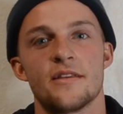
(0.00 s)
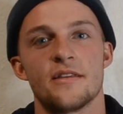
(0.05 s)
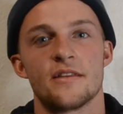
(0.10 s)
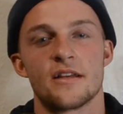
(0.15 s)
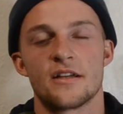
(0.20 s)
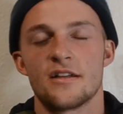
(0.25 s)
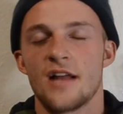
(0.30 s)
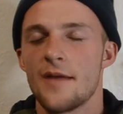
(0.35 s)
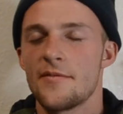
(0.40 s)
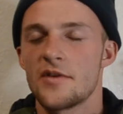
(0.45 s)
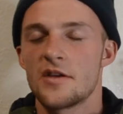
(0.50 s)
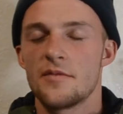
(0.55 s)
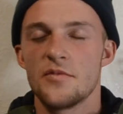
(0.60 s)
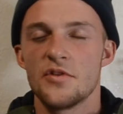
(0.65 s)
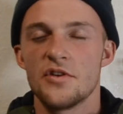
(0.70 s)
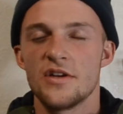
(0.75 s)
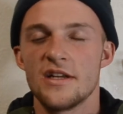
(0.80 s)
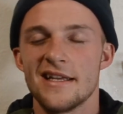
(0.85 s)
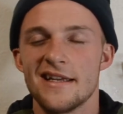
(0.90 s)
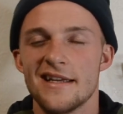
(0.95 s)
The climbing
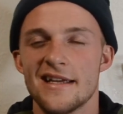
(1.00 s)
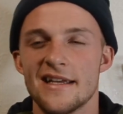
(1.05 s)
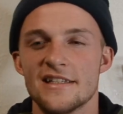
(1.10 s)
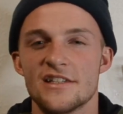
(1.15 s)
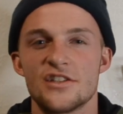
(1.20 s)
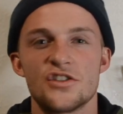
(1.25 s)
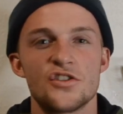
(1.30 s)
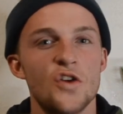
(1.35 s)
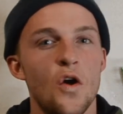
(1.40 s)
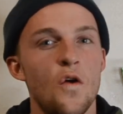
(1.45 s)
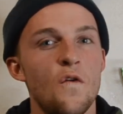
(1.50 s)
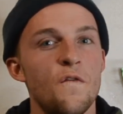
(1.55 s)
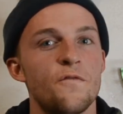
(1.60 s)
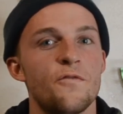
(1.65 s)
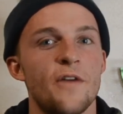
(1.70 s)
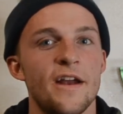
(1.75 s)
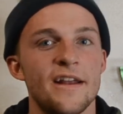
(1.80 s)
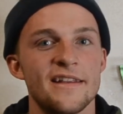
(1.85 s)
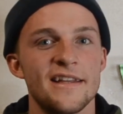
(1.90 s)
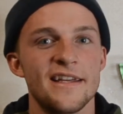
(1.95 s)
community is so
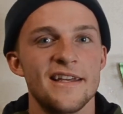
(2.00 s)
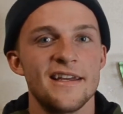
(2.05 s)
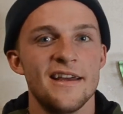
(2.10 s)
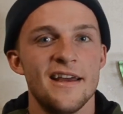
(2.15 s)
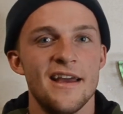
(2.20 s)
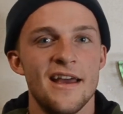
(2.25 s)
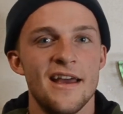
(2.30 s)
friendly,